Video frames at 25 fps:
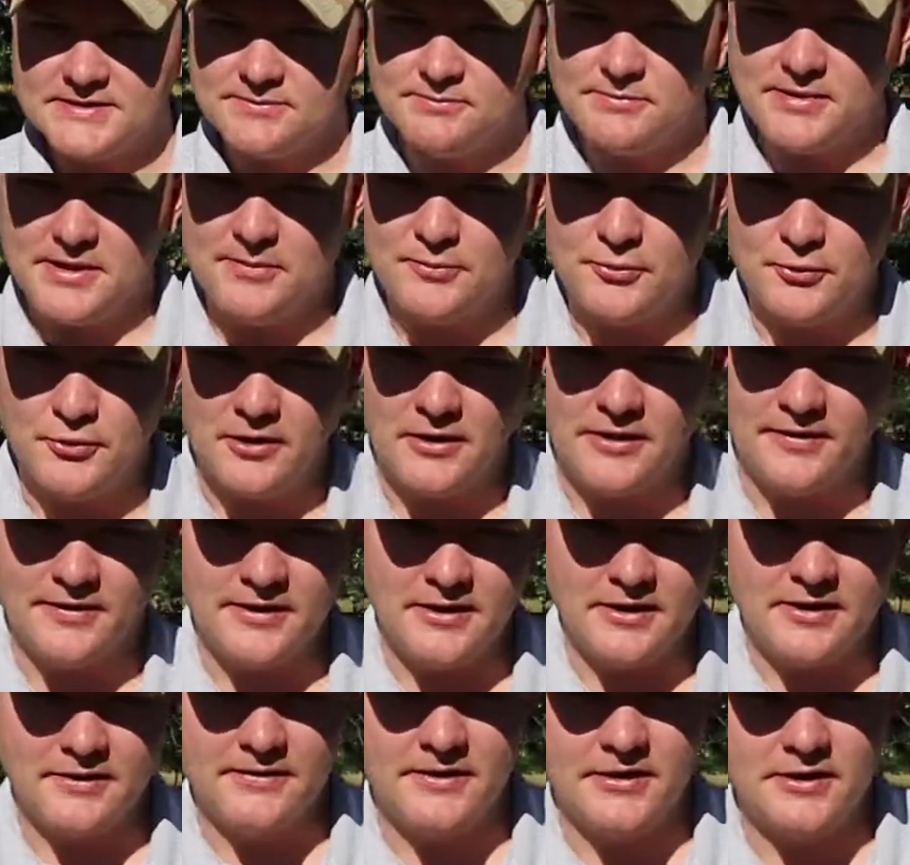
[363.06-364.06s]
some people on
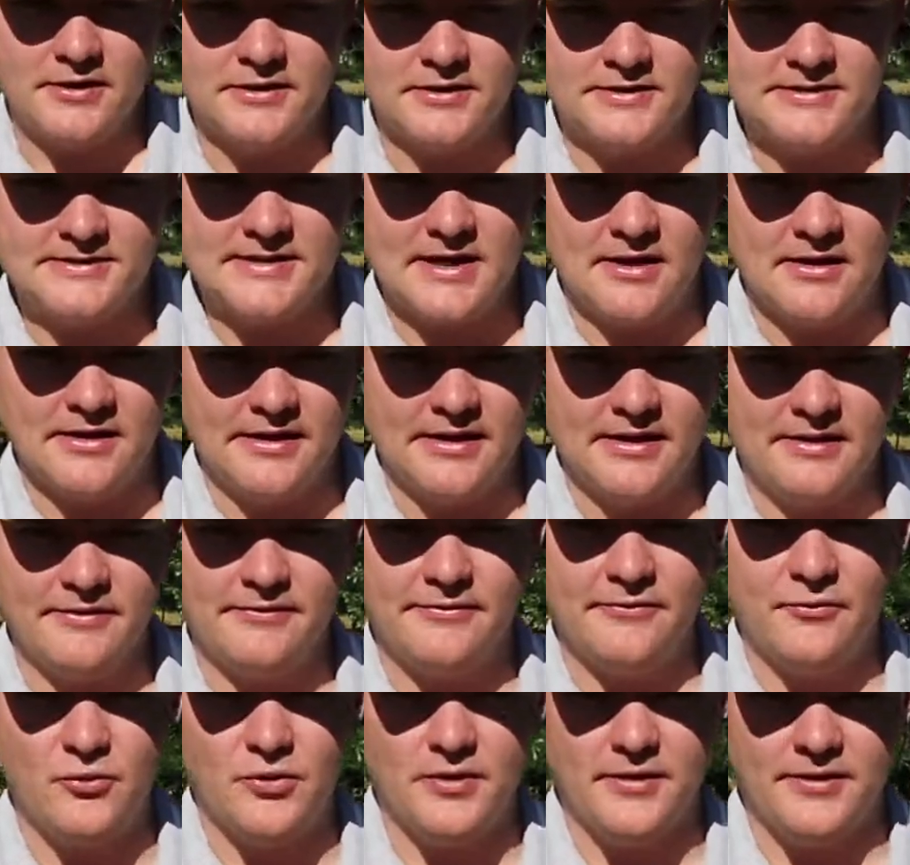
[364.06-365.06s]
there that are selling
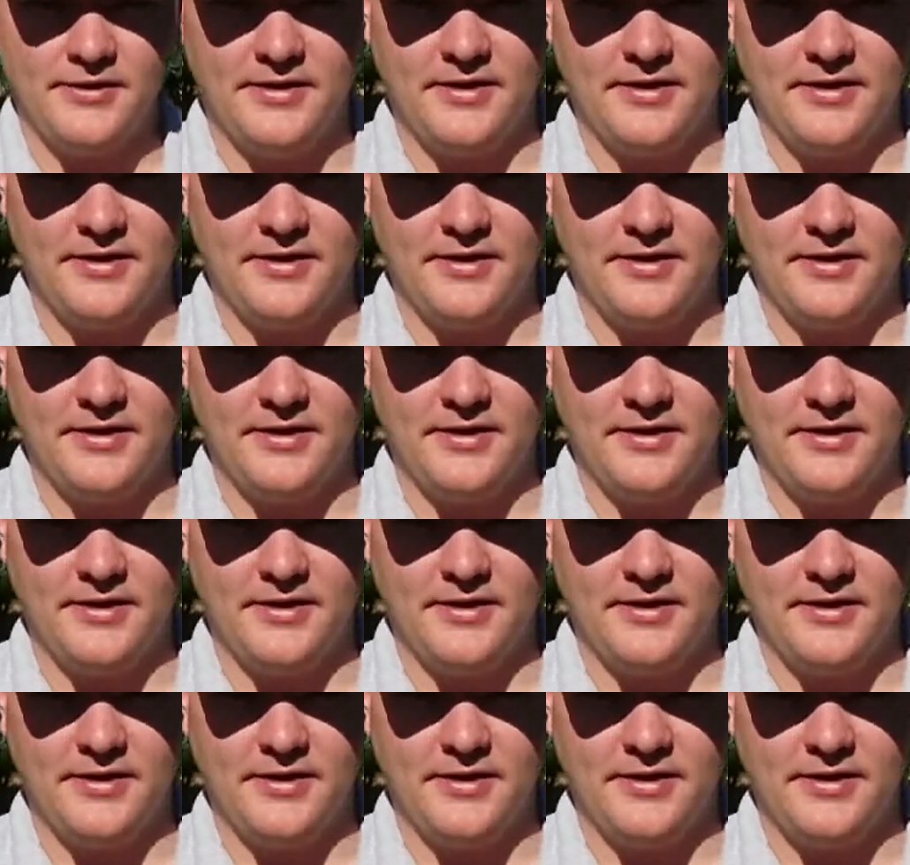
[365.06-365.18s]
it for